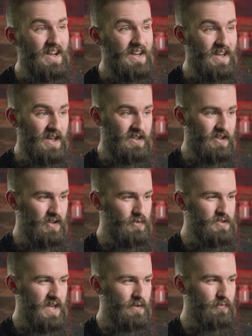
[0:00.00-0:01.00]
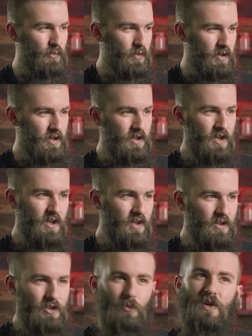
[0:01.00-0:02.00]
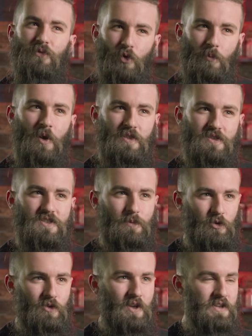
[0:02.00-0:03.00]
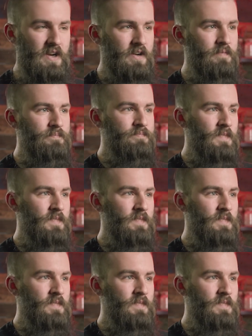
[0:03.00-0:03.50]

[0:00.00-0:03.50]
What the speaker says: I got closed down for 3 to 4 months, somewhere around there.